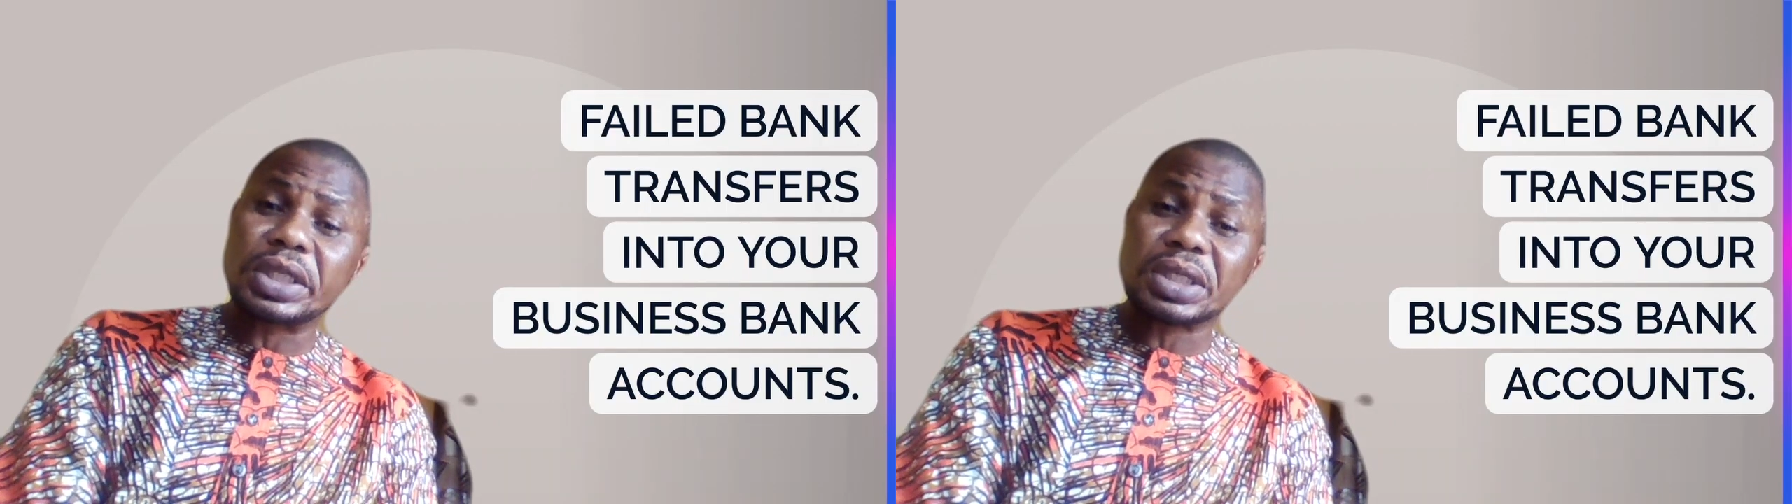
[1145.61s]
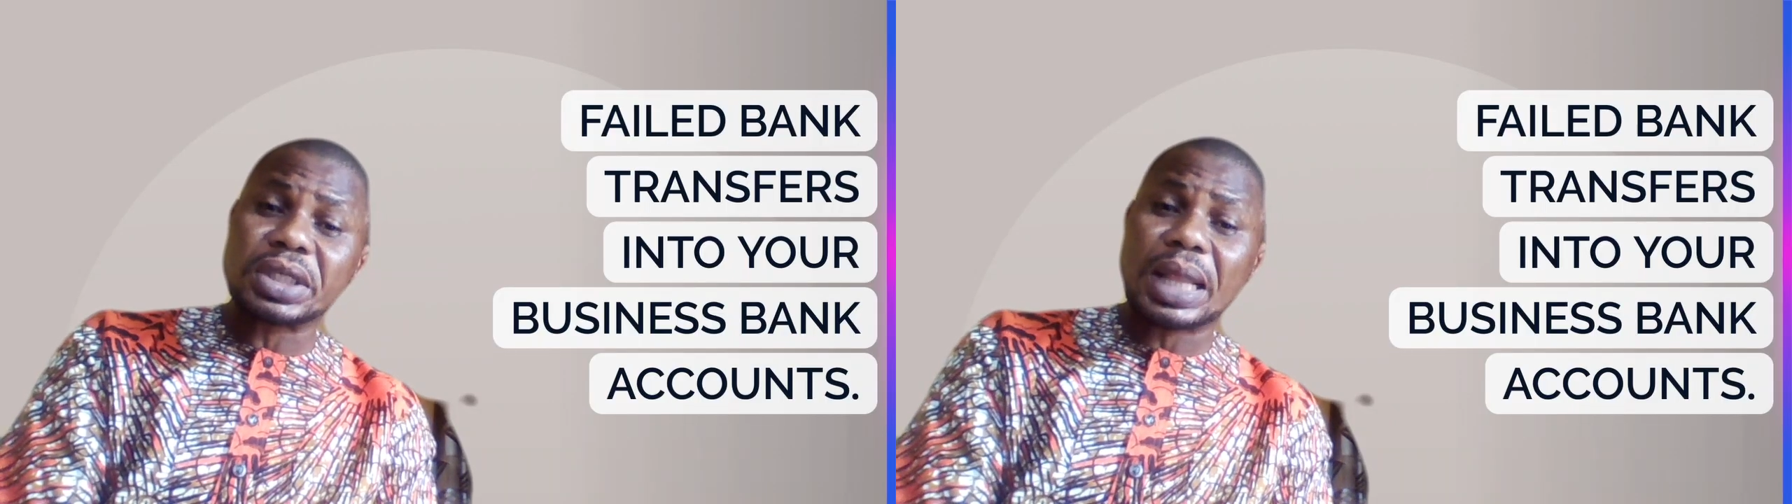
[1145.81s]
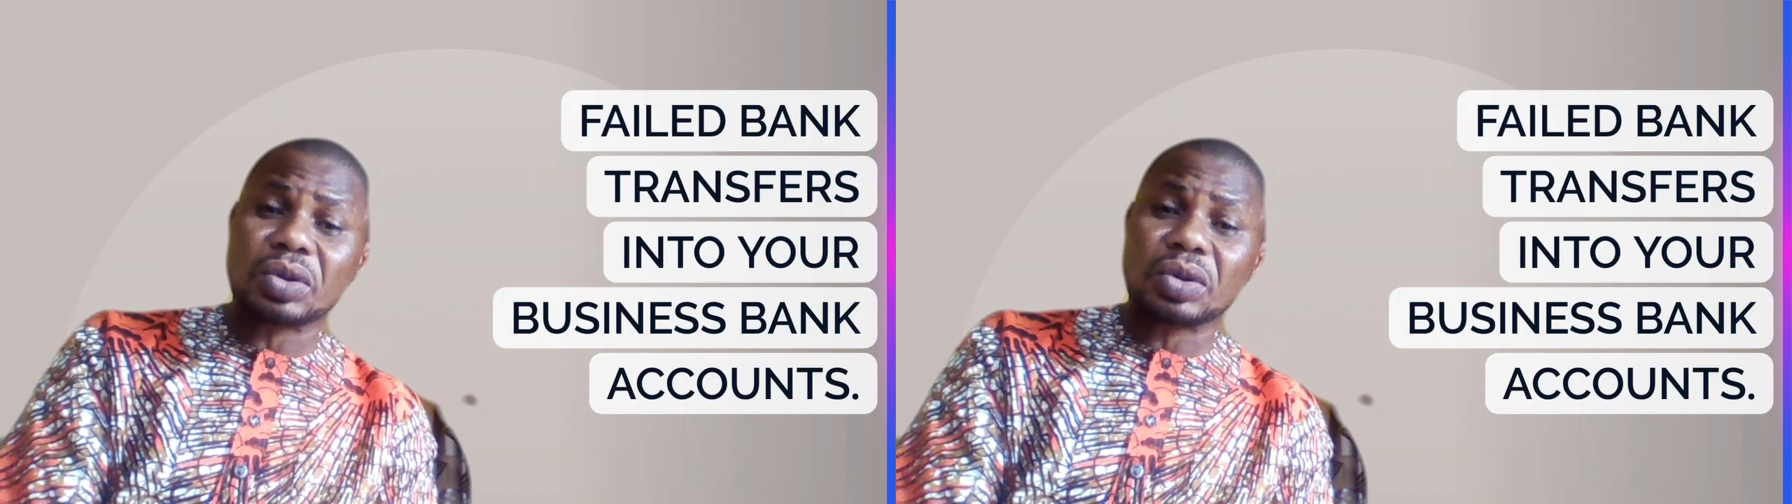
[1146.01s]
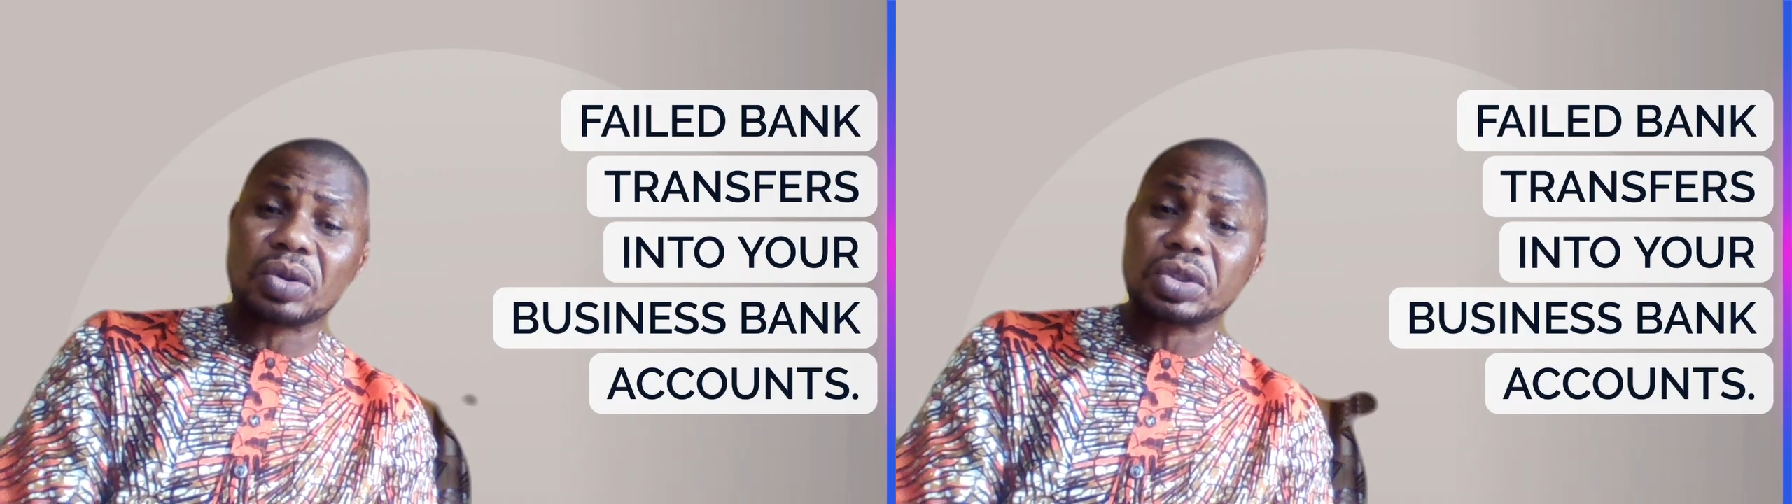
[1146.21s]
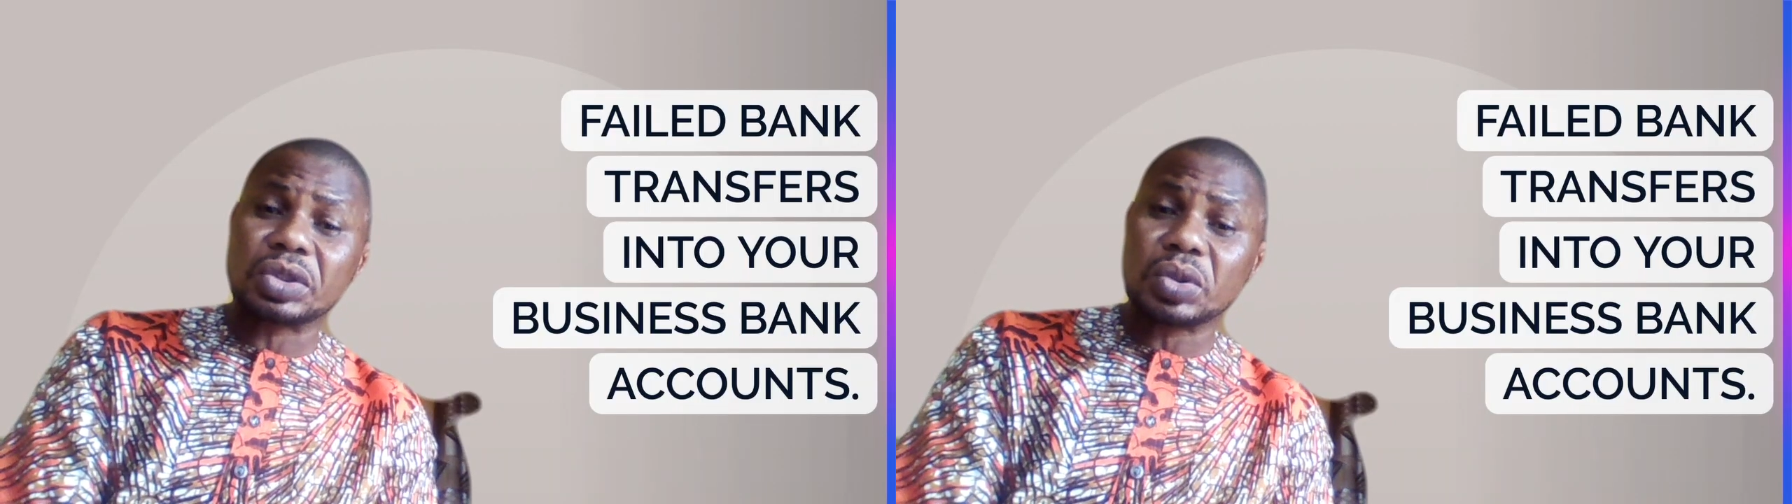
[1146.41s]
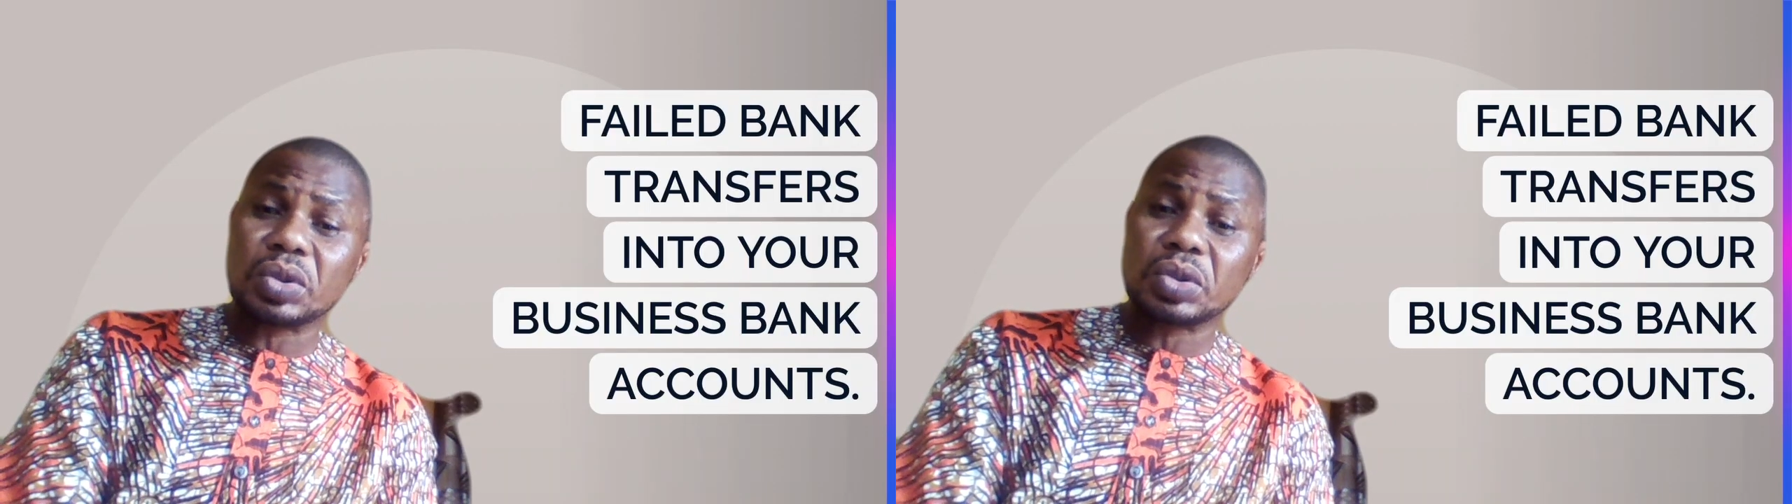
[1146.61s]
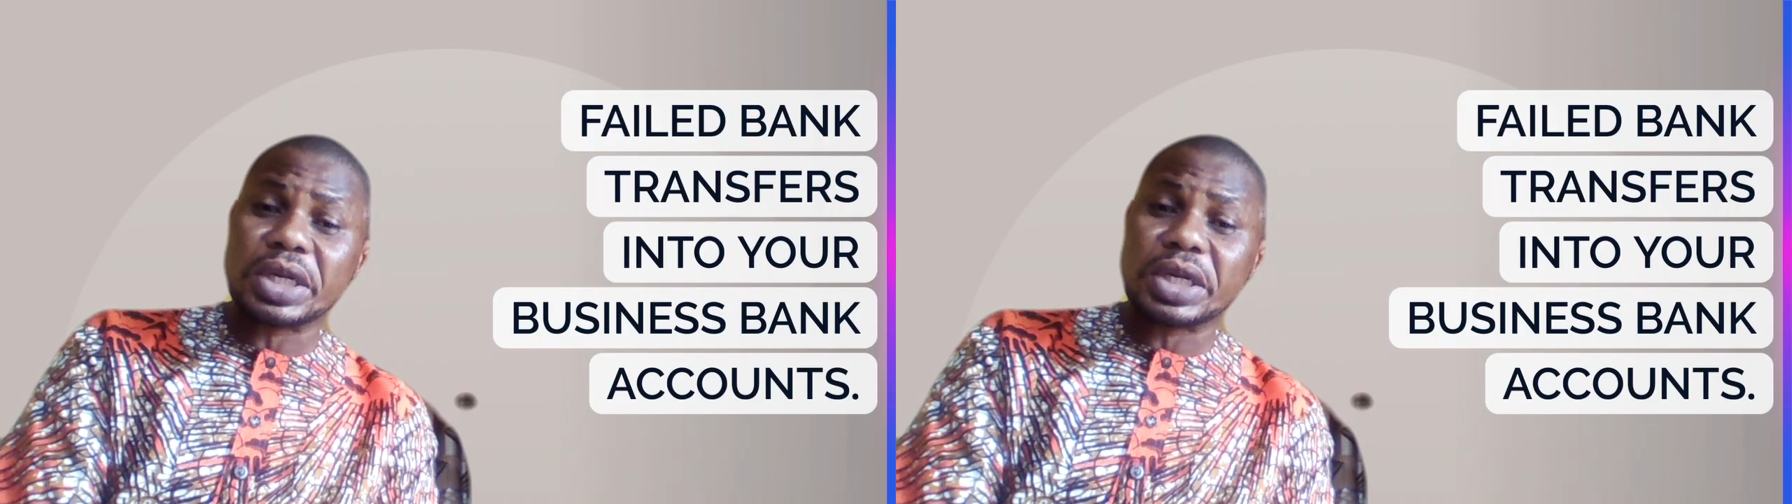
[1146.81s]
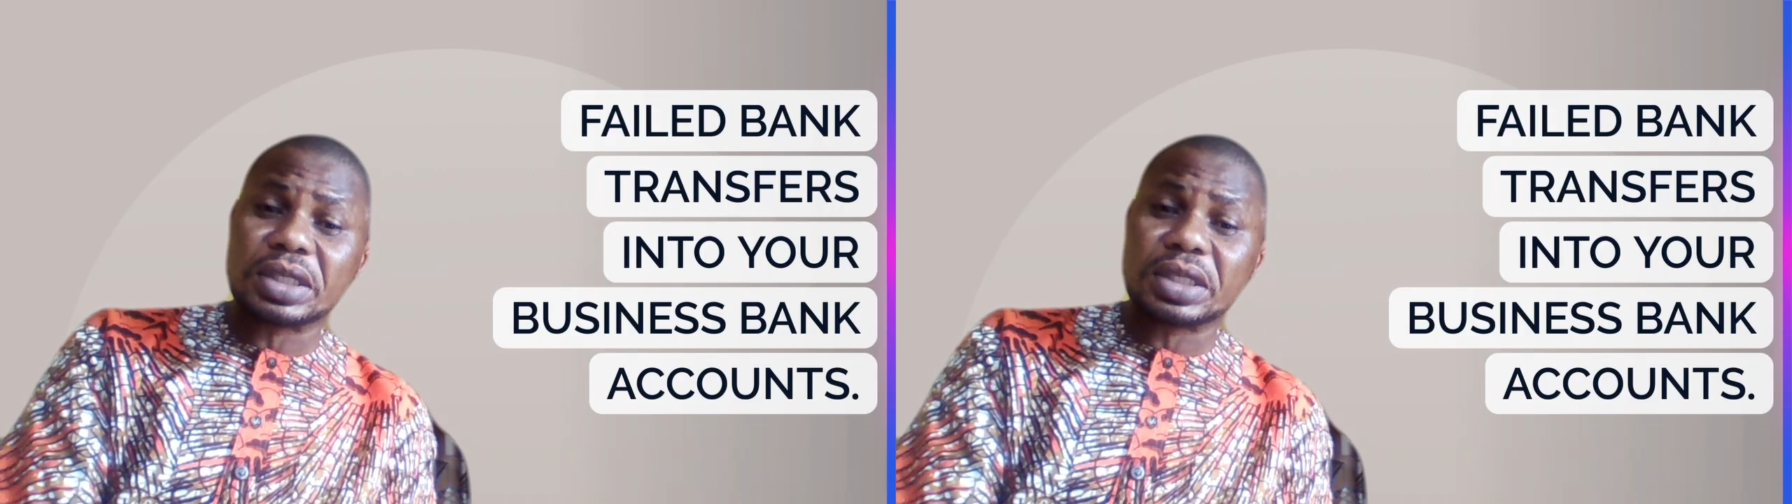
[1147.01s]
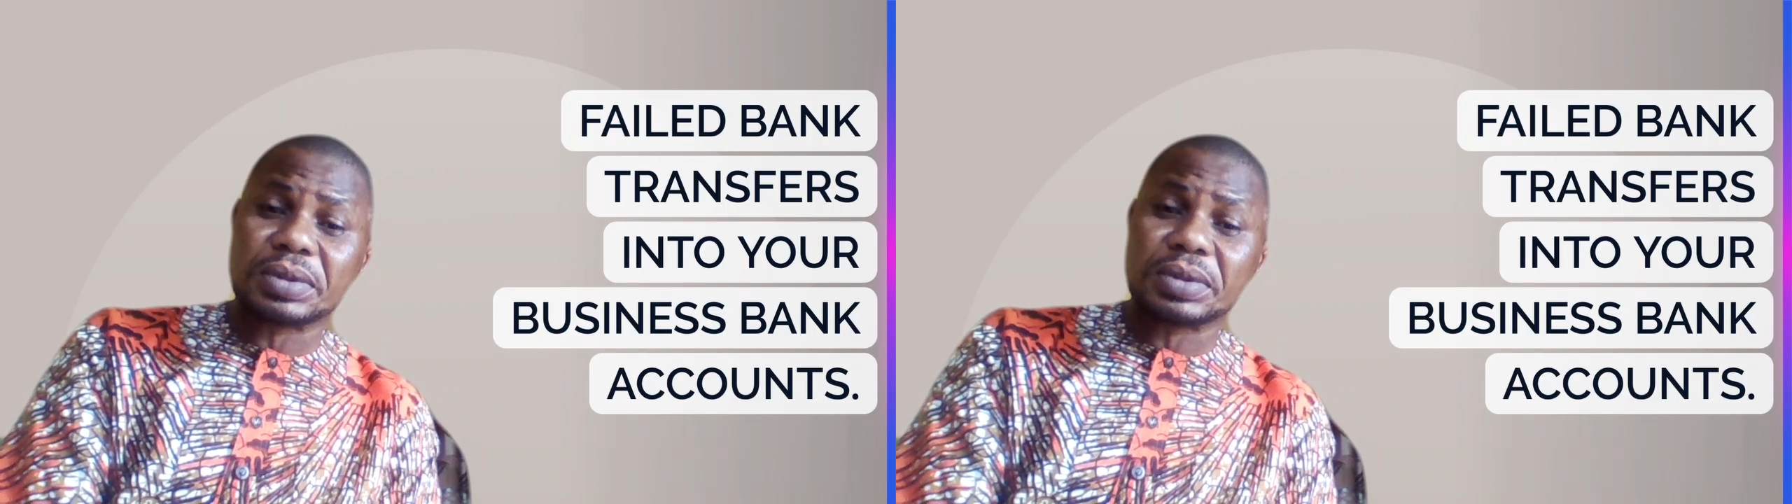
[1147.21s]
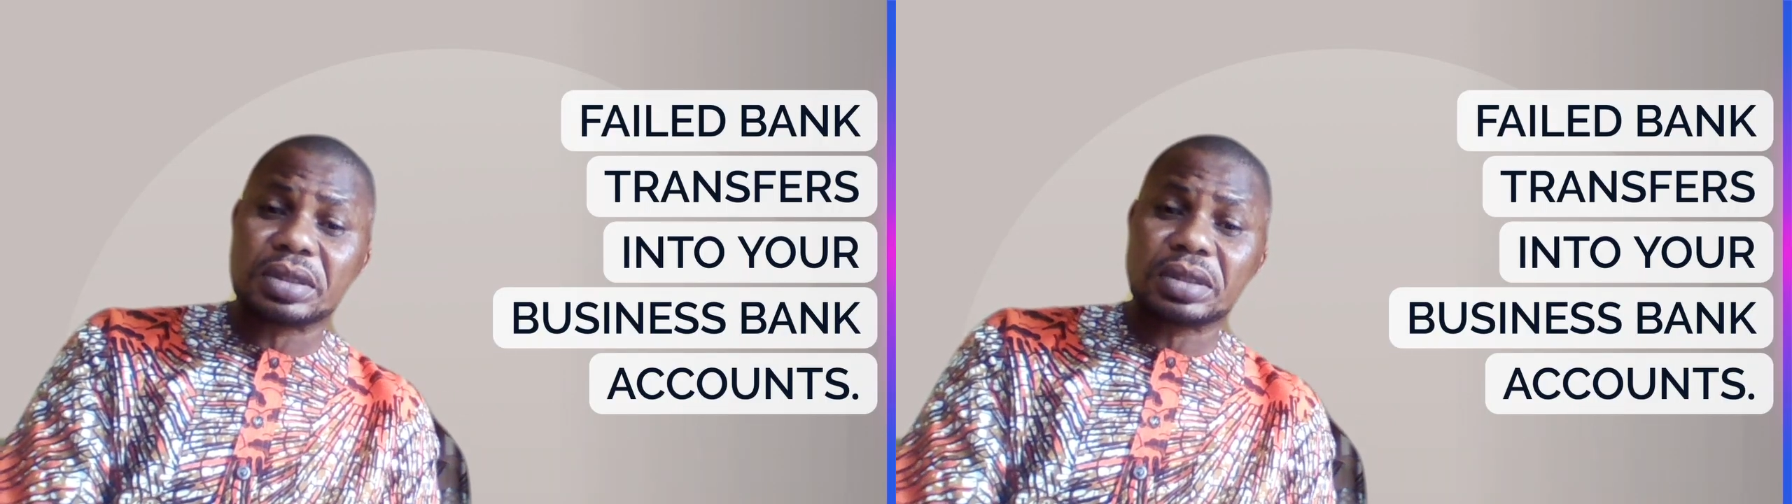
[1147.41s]
debit alert or shows you the
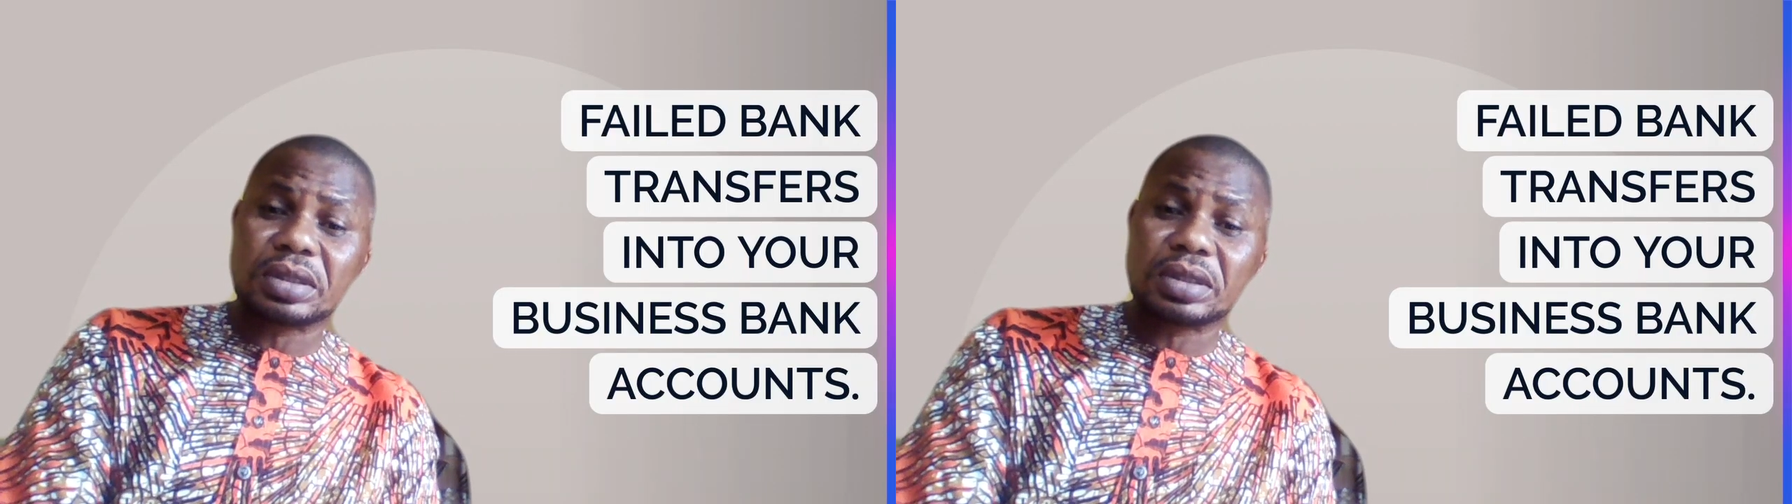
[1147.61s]
receipt.